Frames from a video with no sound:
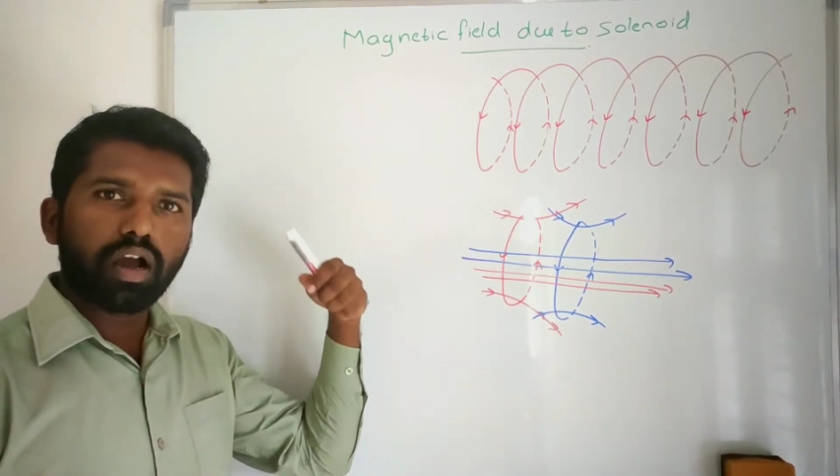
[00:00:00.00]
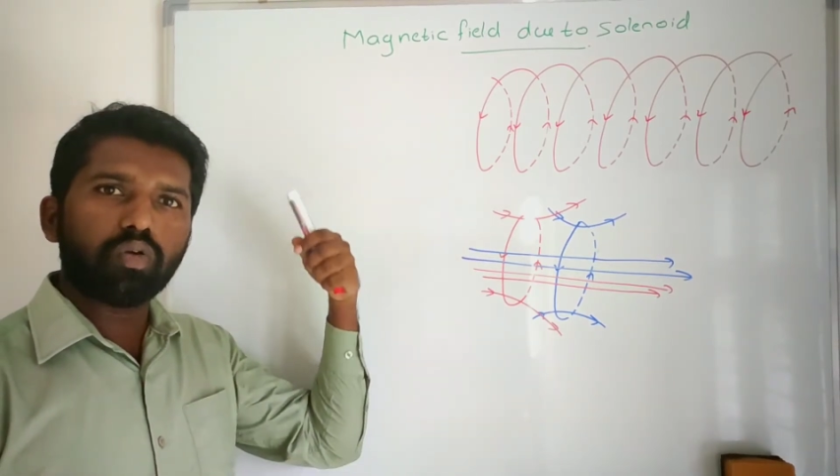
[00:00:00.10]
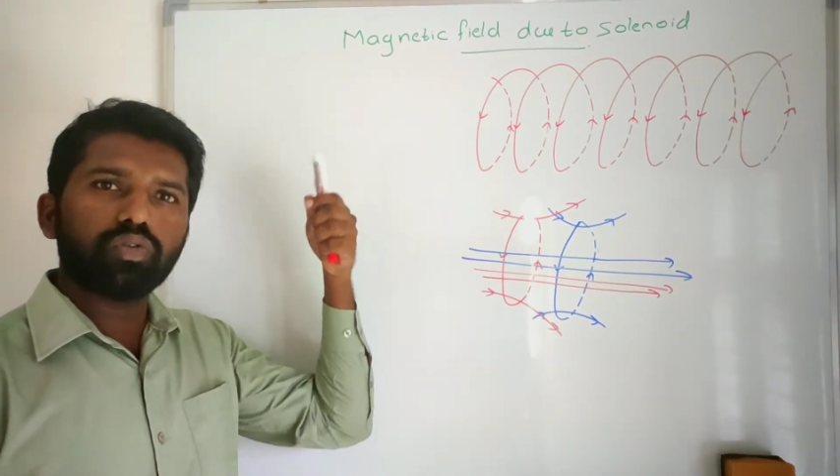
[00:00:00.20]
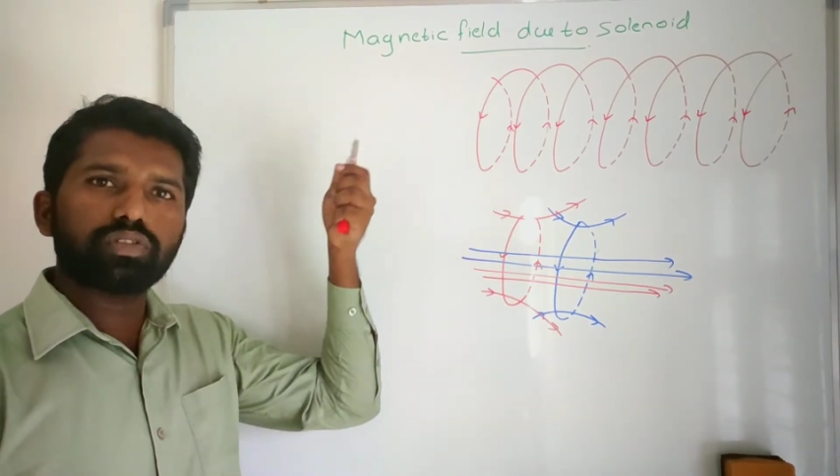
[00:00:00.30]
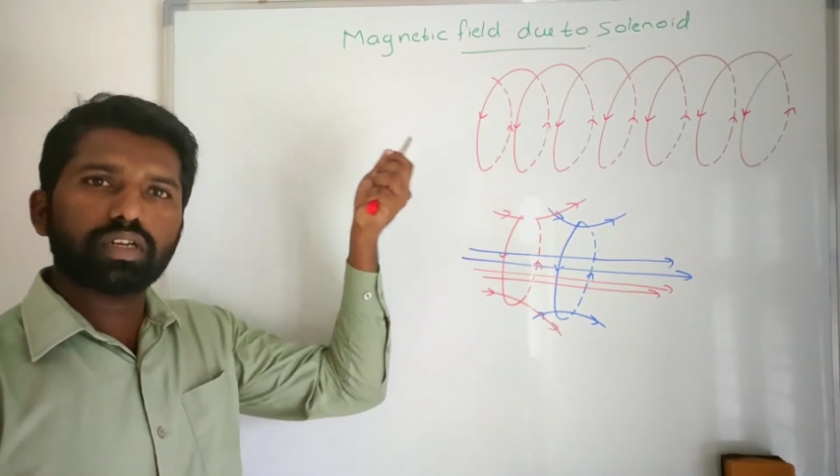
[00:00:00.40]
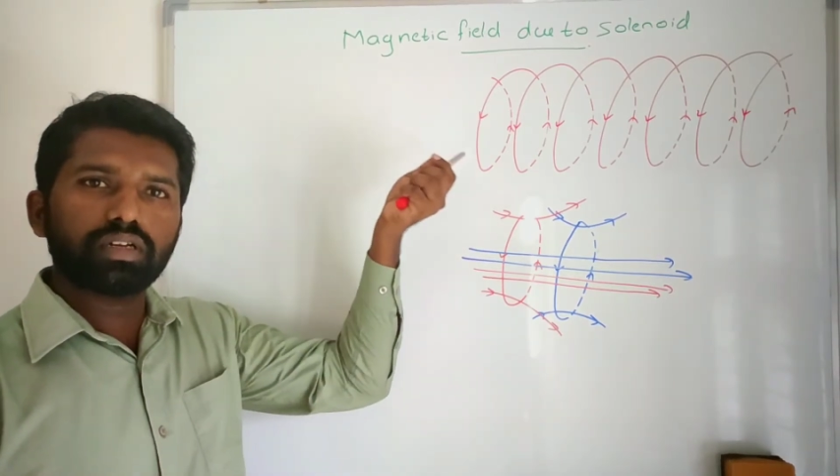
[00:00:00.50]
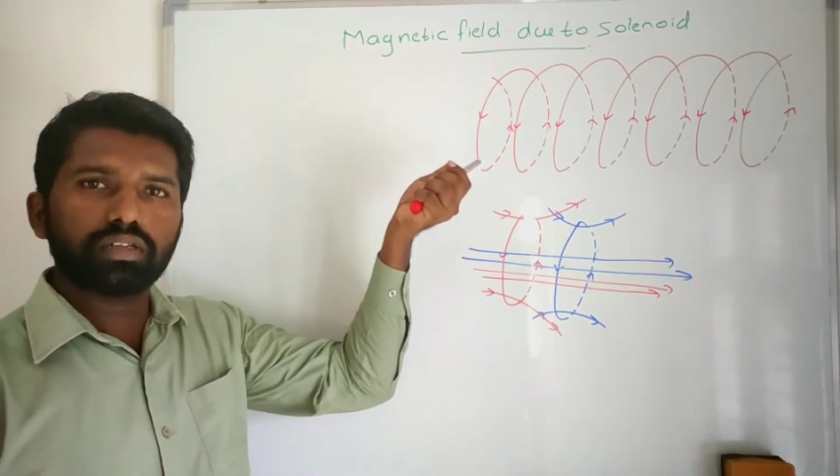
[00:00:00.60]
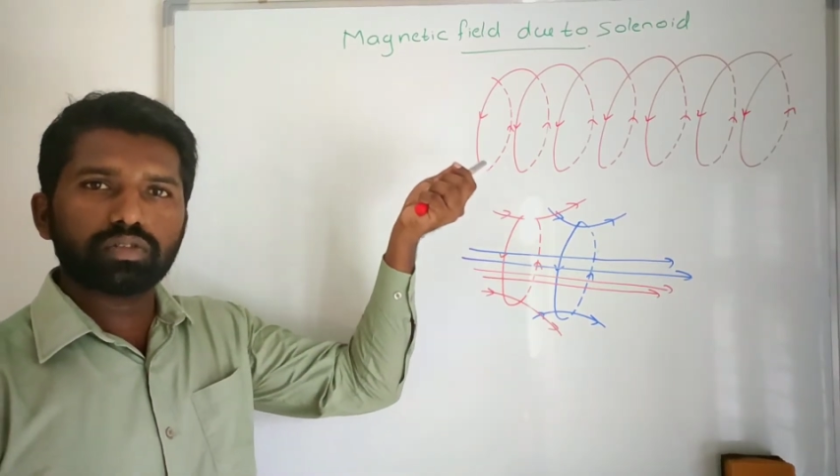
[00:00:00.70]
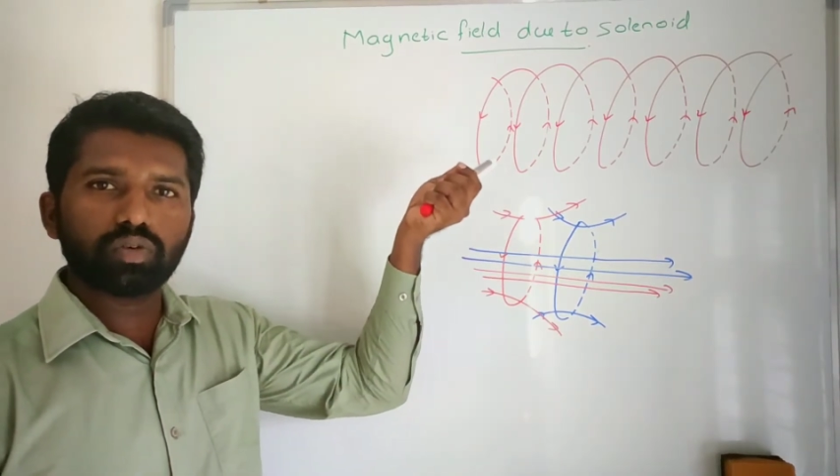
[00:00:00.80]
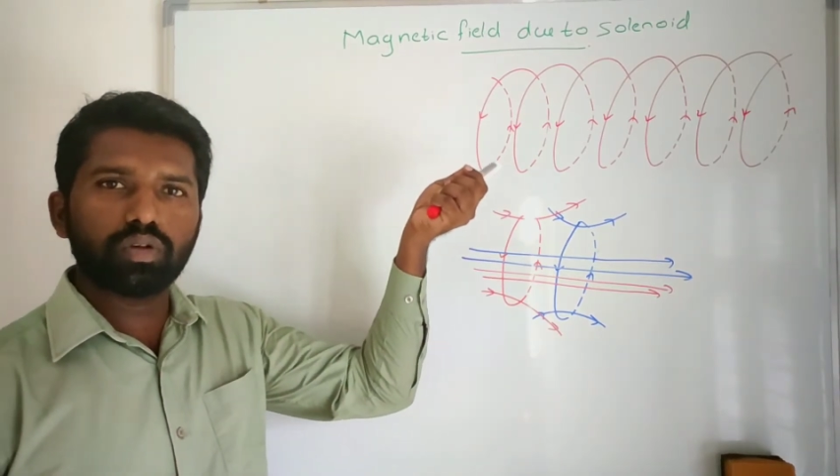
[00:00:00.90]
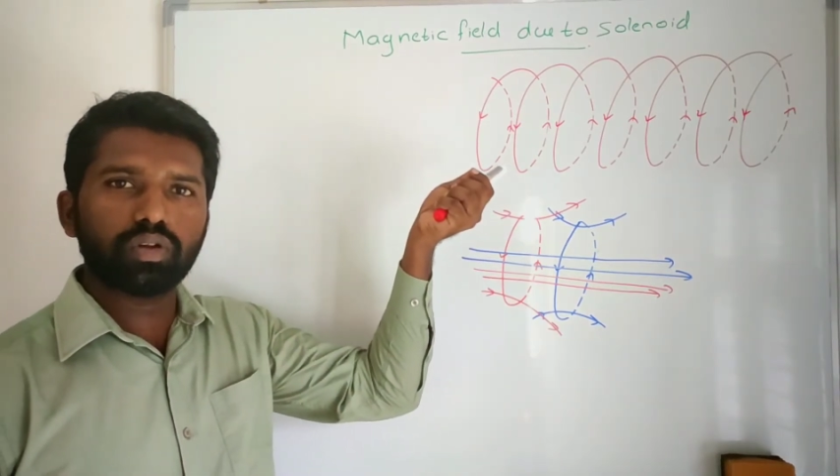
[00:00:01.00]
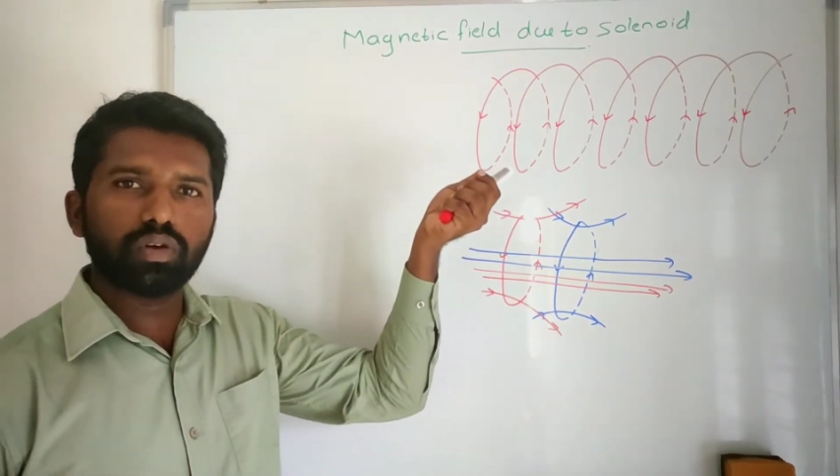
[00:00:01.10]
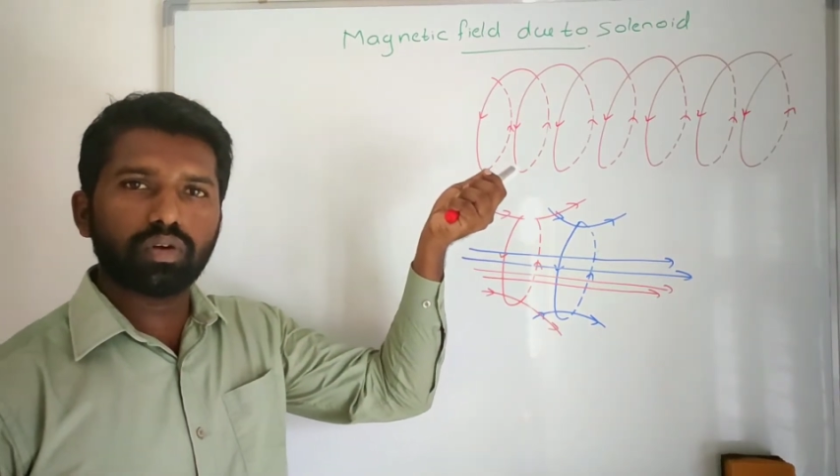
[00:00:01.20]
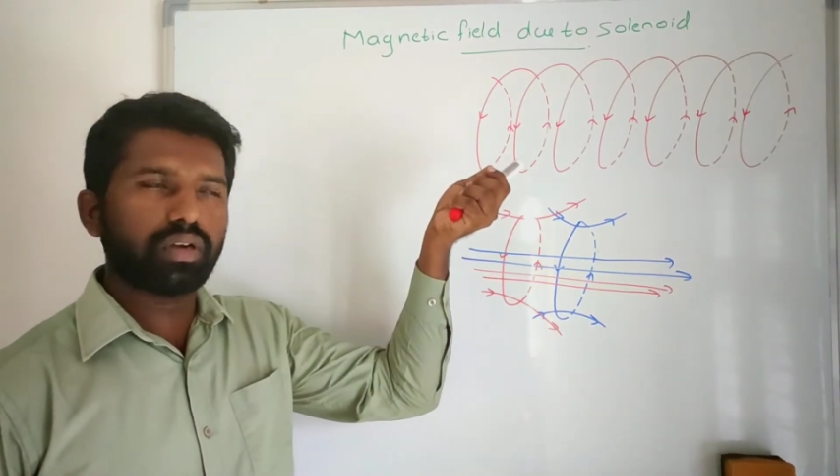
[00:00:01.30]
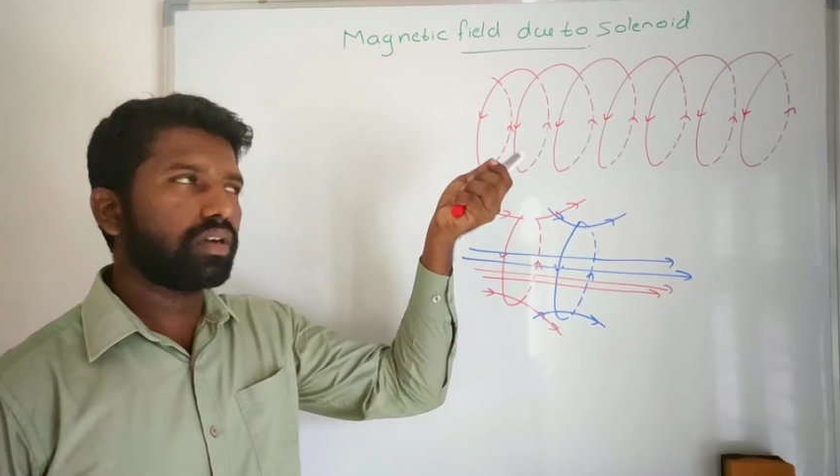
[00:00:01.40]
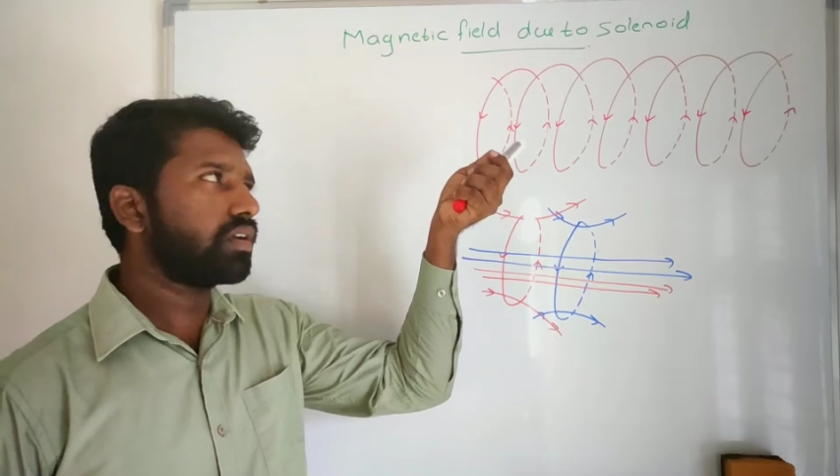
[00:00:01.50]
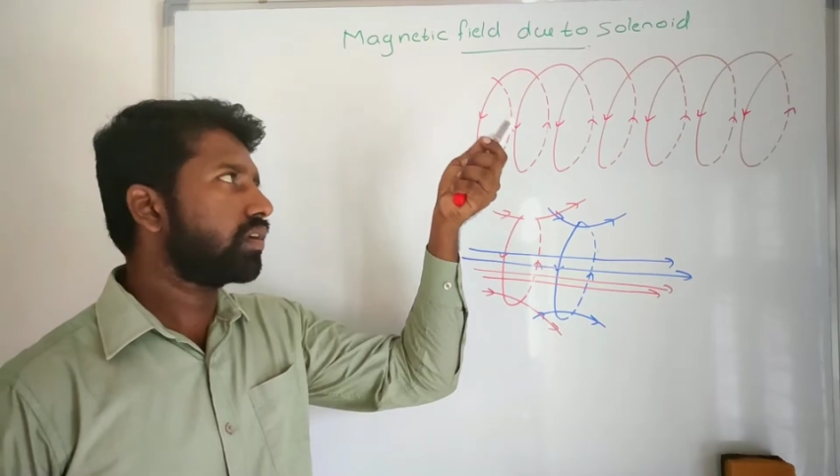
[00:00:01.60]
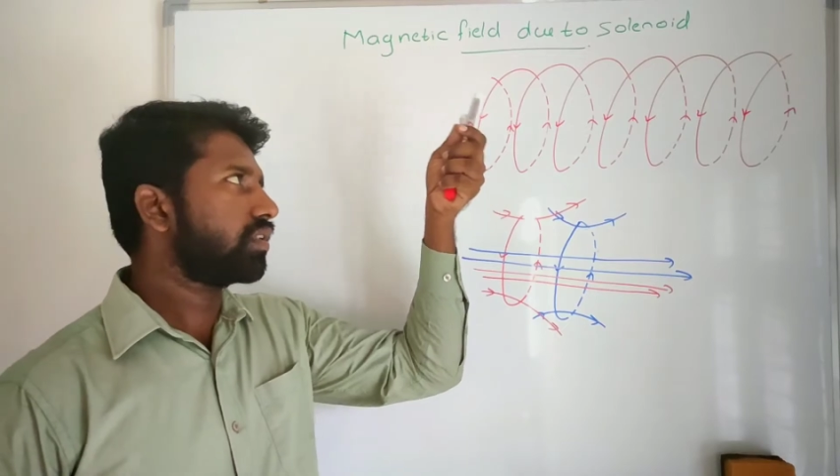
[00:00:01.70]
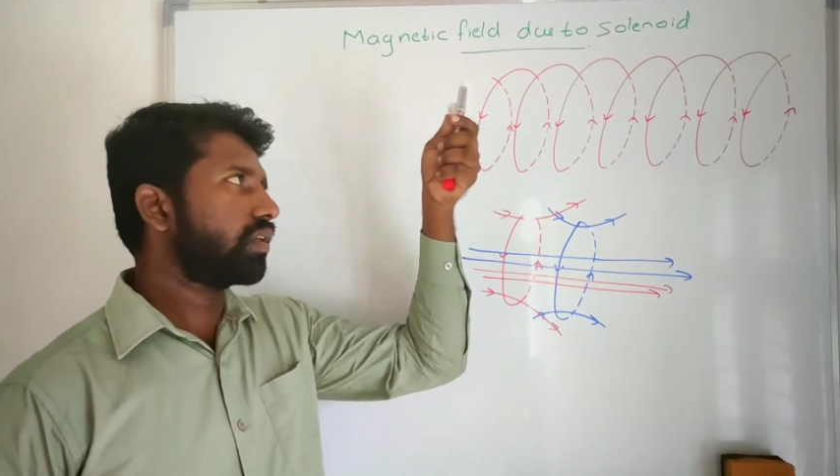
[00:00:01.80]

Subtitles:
outside the solenoid,